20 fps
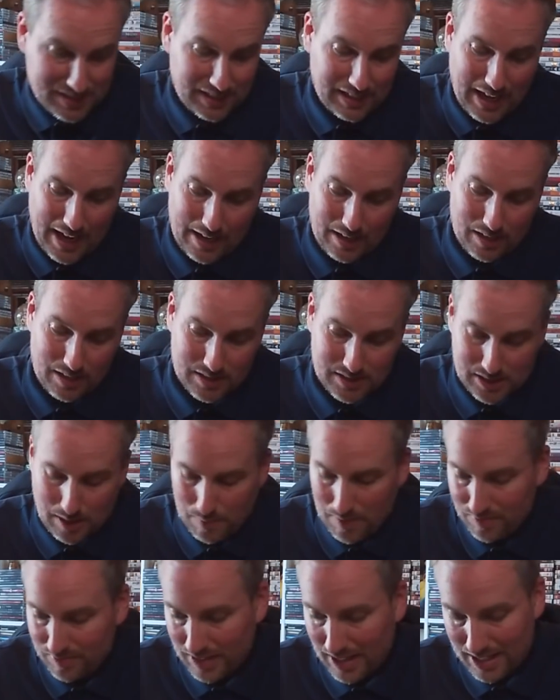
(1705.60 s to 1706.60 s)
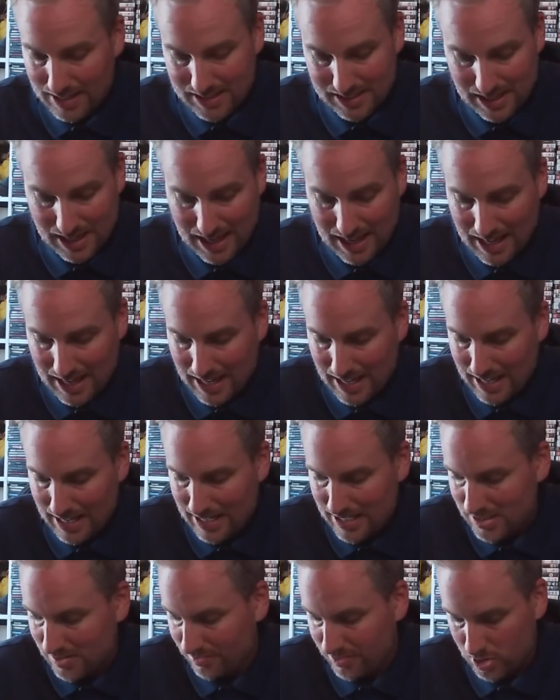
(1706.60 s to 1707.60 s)
again, some of this
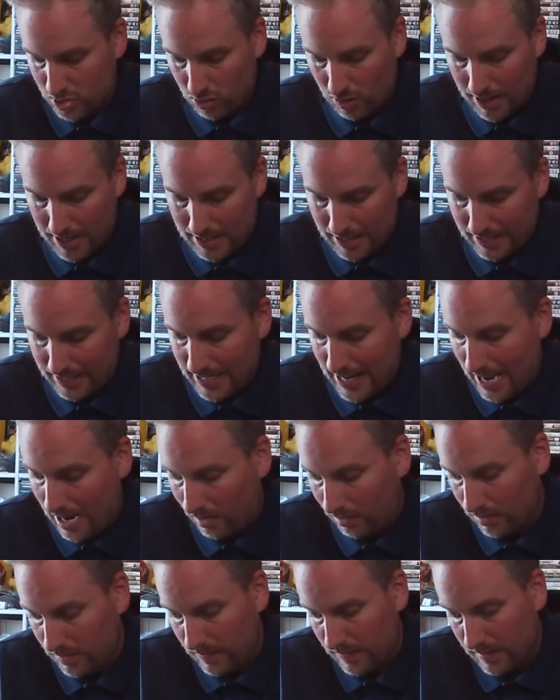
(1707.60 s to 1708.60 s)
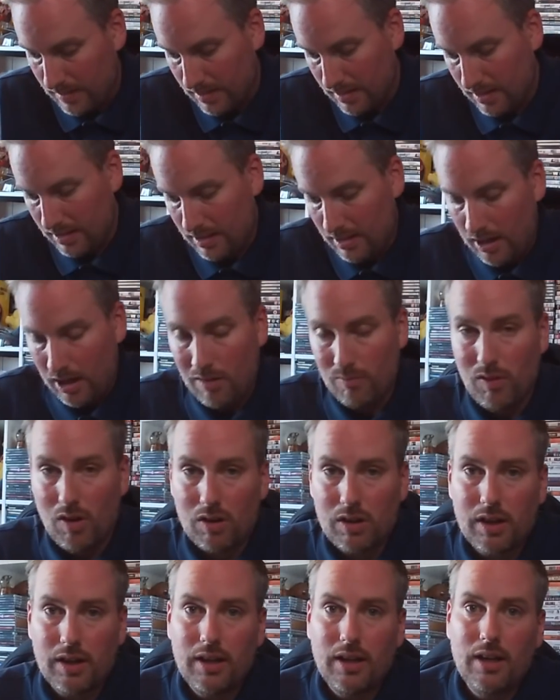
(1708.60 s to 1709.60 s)
is for trading. Now,
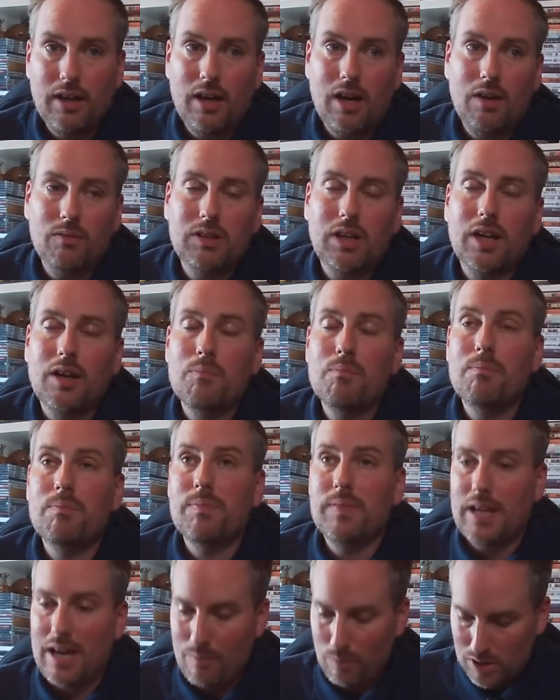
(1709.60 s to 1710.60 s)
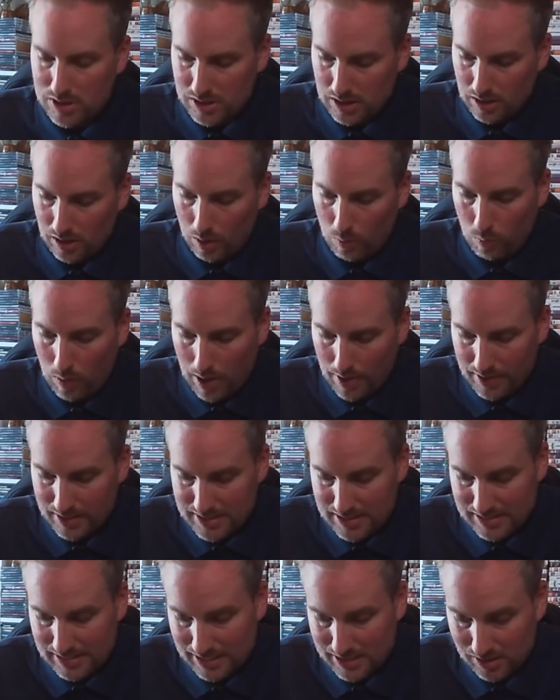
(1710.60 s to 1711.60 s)
everyone's gonna go, wow,
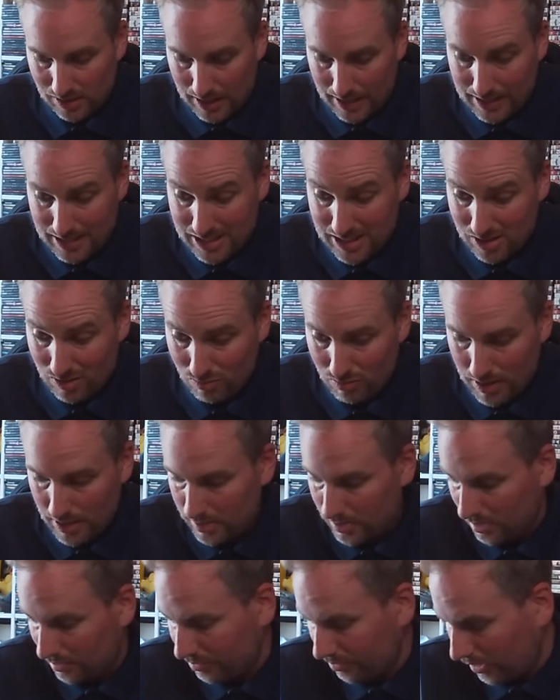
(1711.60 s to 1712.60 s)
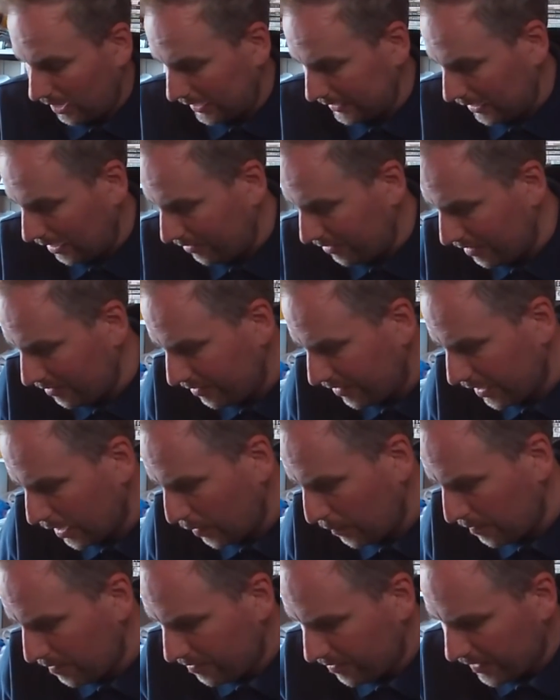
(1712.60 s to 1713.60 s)
this is exciting, this is a really good find. I think for
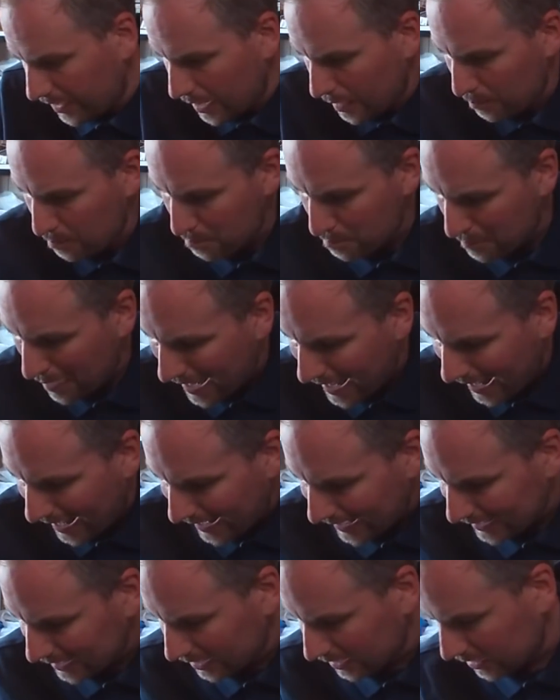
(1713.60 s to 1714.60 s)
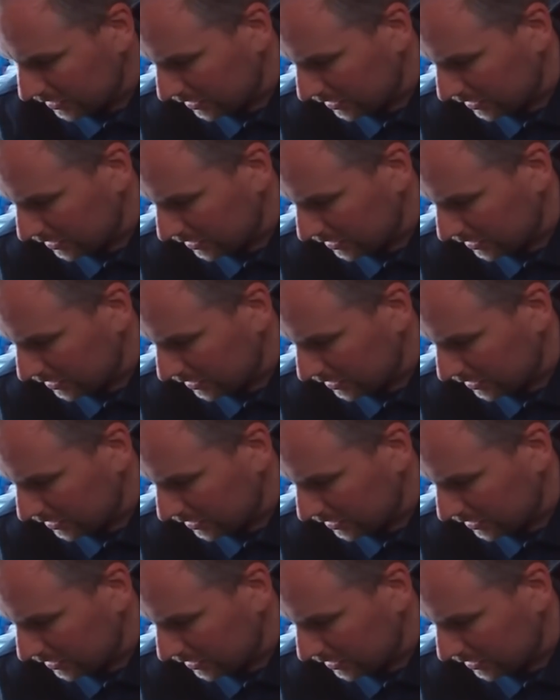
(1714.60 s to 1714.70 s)
the bag,